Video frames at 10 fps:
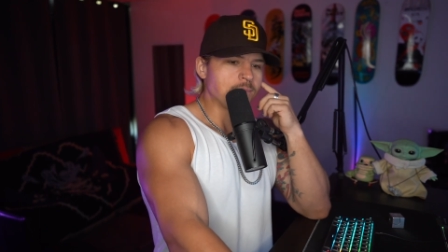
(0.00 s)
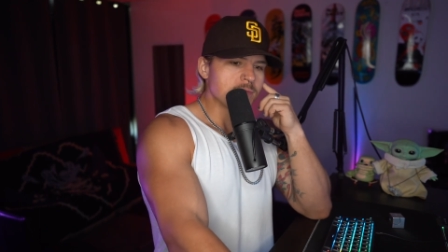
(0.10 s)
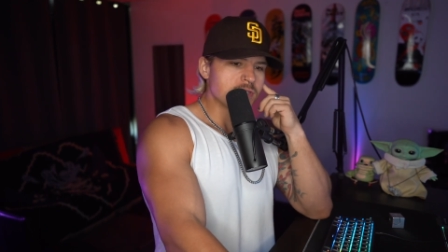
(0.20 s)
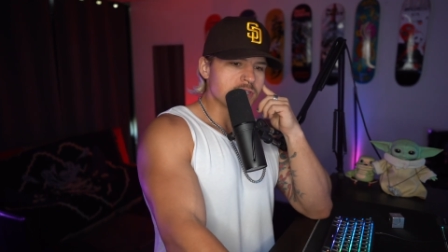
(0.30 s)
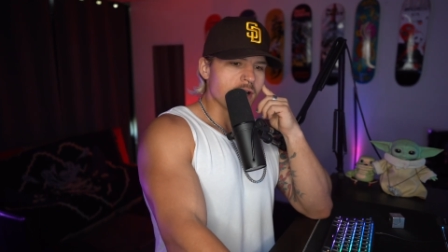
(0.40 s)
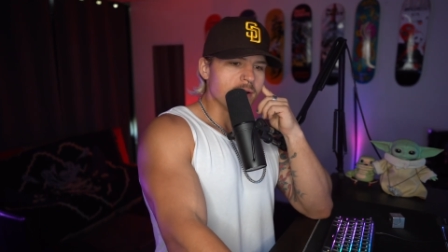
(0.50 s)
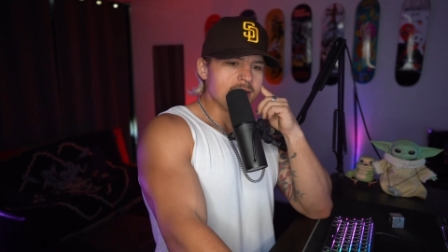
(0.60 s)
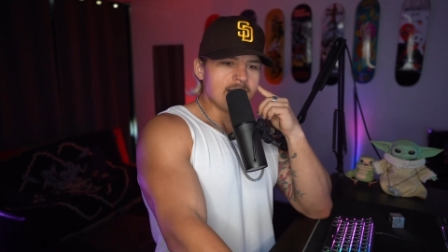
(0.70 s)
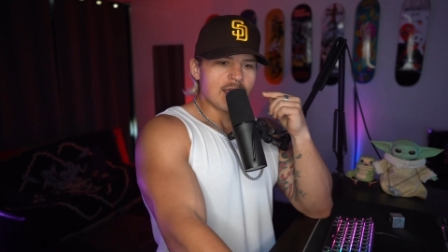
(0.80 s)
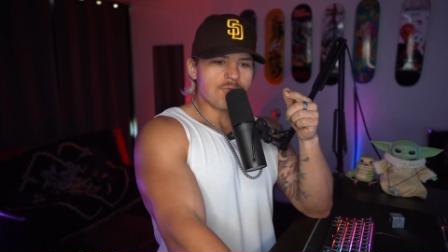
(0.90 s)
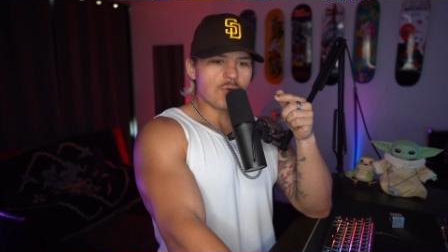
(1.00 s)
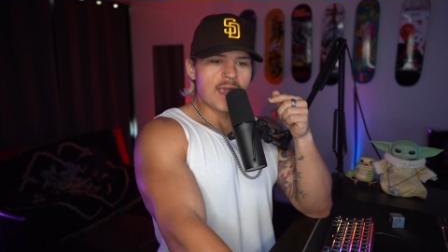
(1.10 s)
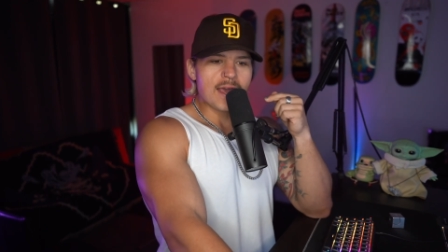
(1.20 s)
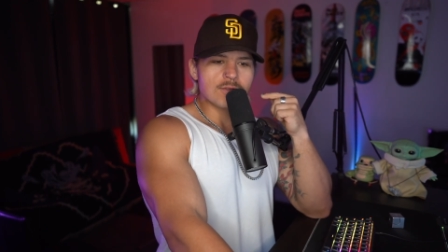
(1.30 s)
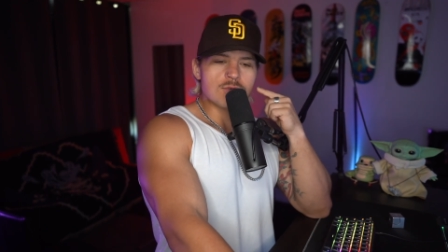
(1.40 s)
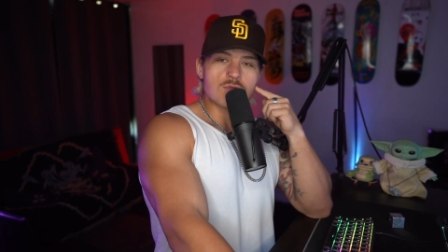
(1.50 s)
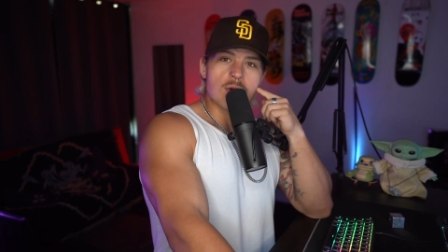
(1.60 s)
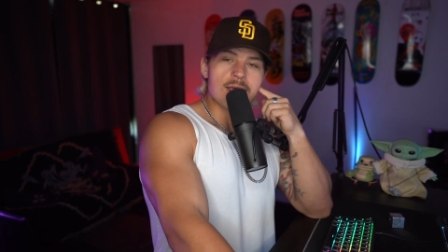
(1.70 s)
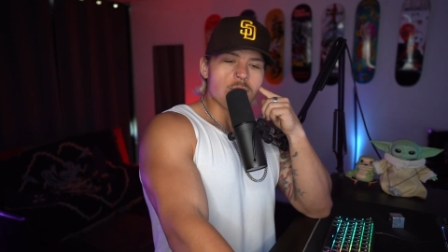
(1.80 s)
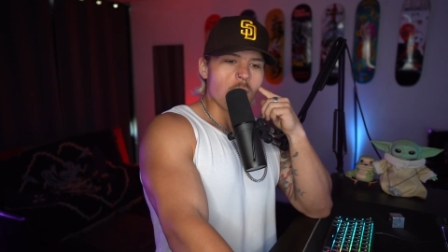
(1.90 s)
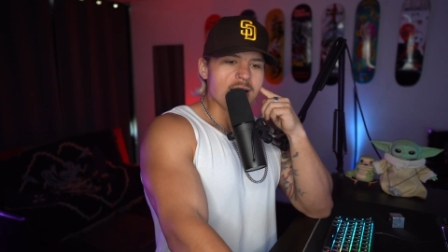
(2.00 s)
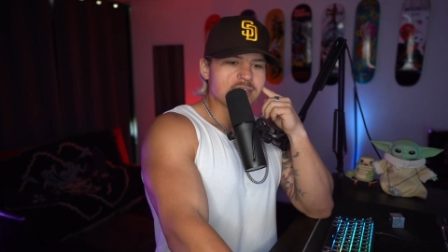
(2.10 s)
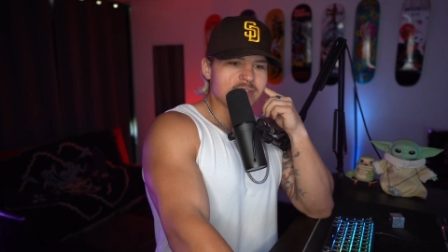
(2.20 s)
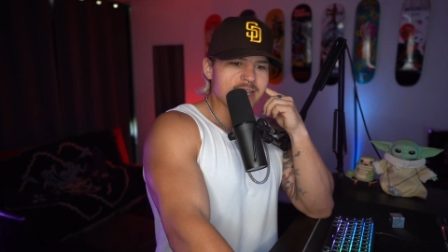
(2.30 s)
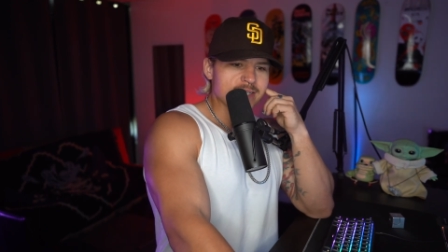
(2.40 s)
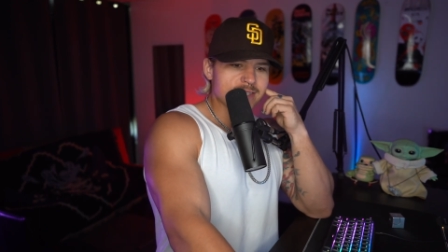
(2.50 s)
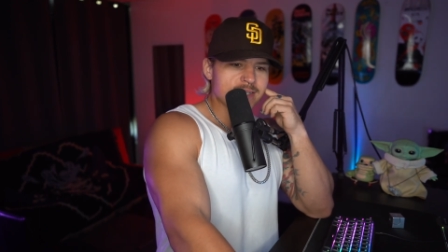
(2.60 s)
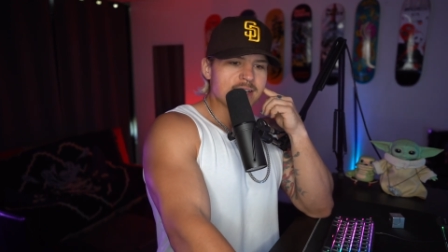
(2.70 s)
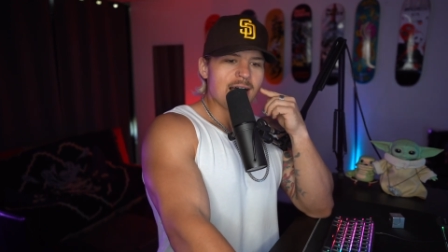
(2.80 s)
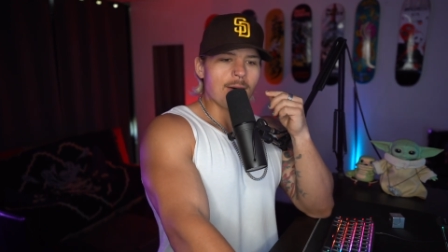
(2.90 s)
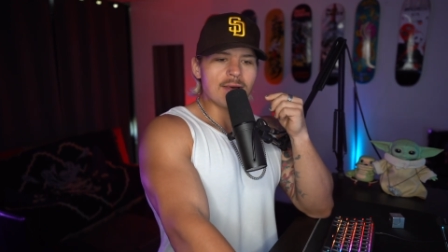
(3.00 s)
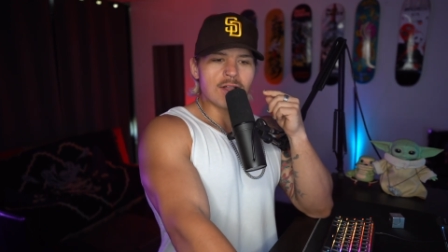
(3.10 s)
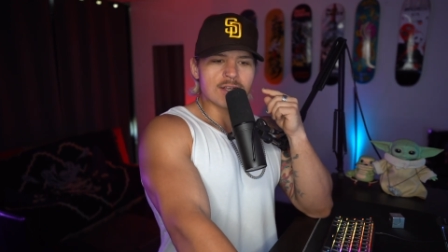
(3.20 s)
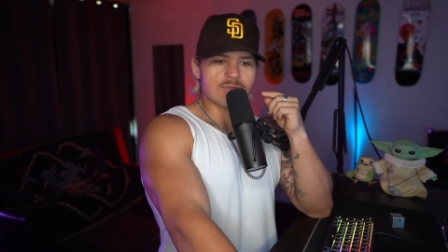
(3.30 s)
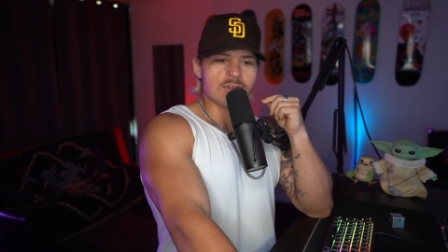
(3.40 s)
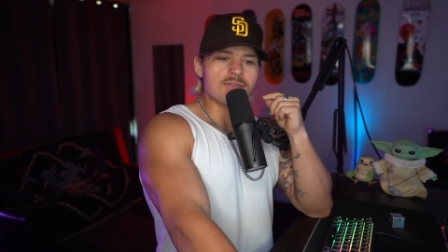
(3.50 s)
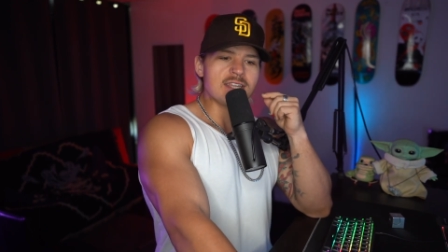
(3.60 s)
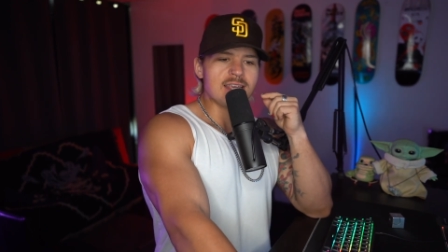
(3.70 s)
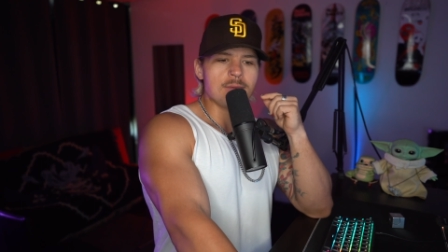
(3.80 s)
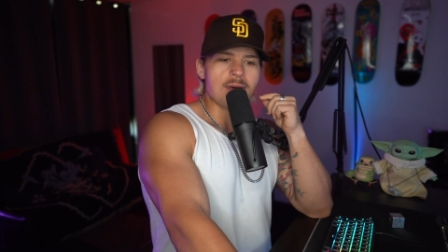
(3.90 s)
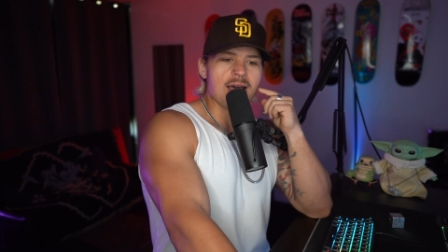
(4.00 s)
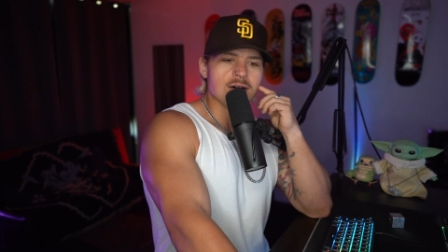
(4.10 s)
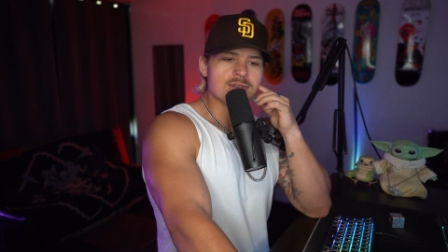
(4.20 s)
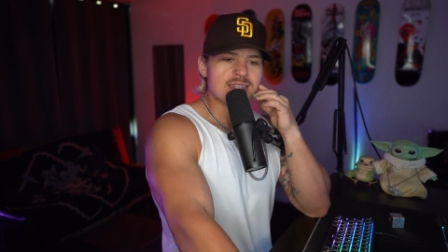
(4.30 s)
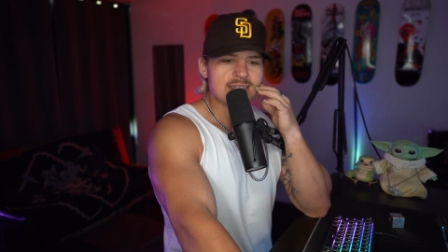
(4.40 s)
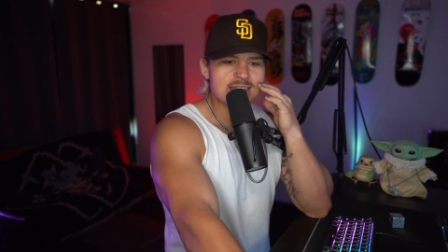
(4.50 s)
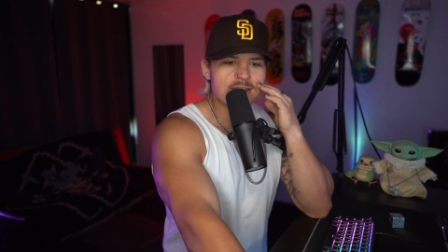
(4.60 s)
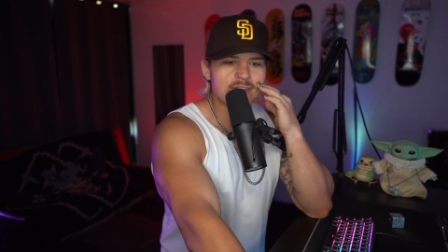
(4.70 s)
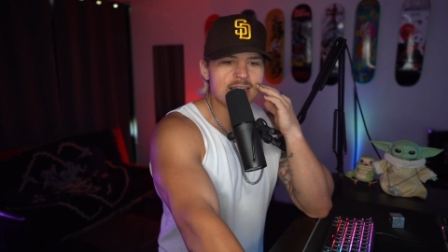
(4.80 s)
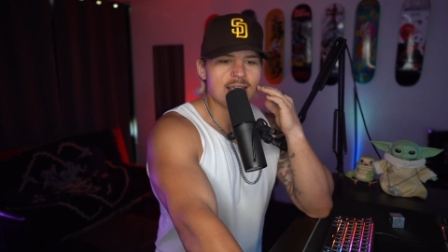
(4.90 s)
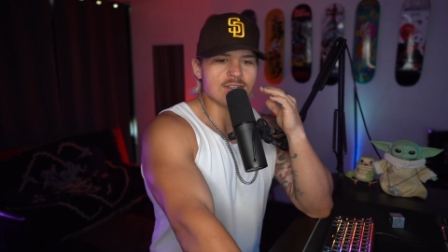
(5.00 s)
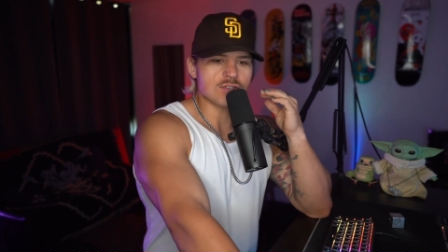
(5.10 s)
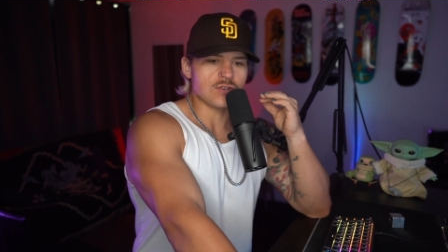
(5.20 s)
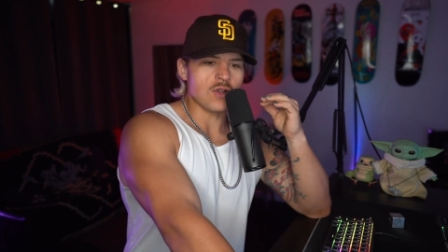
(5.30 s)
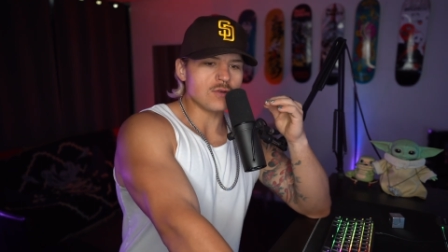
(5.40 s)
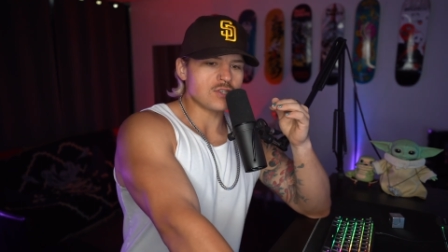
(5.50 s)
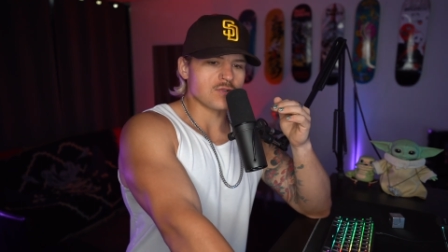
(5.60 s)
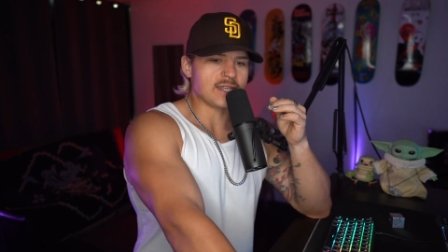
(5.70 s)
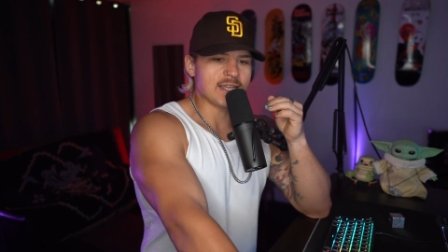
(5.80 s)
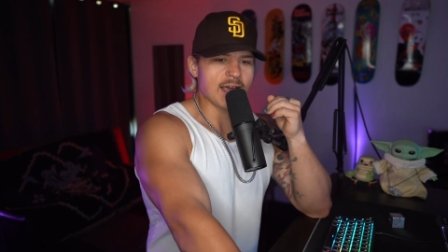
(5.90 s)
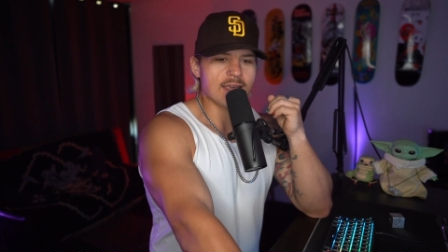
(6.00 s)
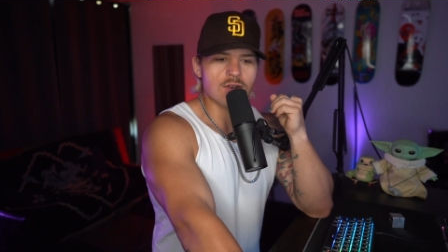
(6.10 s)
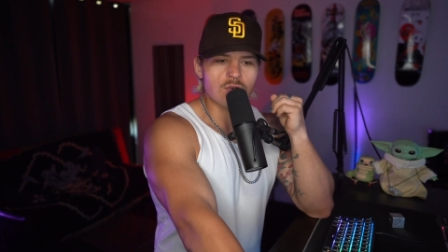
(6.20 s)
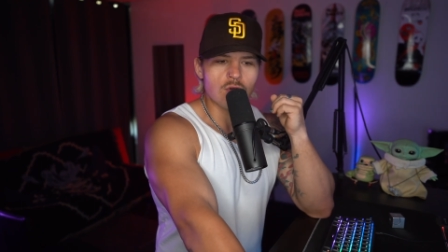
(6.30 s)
So if you can't lose weight, watch this. How I lost 15 pounds in seven days. No strict diet, no